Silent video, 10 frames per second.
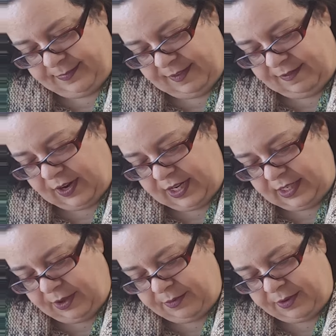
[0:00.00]
Very
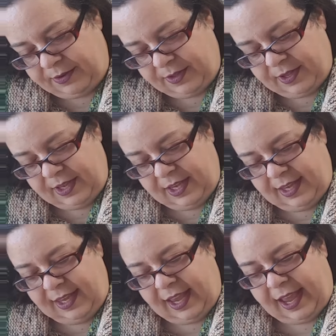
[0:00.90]
tonal.
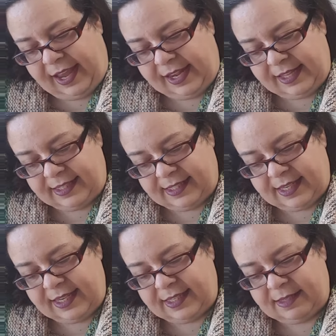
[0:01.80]
I can
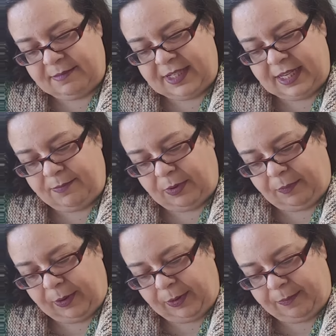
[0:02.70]
see some deeper
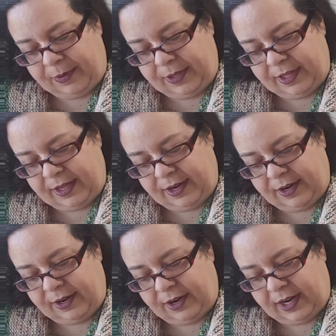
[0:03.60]
purple in
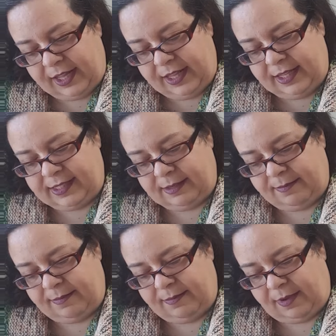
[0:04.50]
there, and then some